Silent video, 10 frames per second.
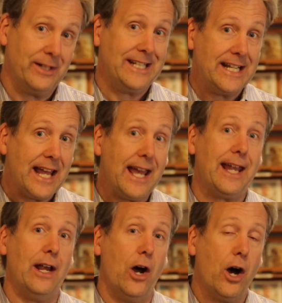
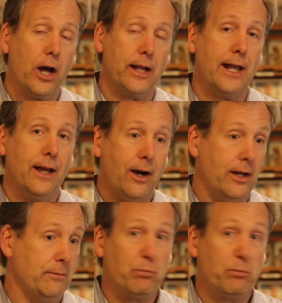today on